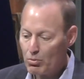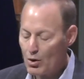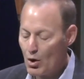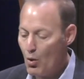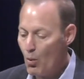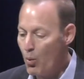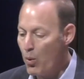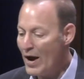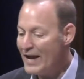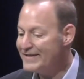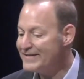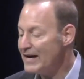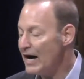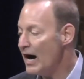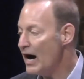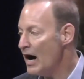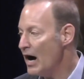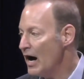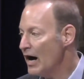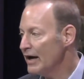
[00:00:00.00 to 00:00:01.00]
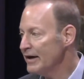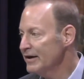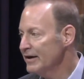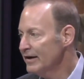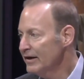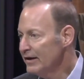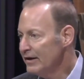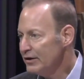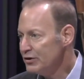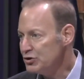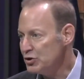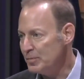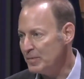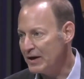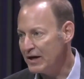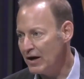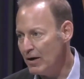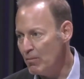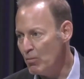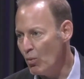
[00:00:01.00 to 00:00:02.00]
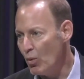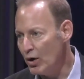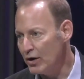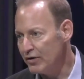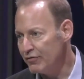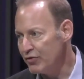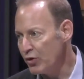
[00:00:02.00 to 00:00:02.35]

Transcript: went on to become one of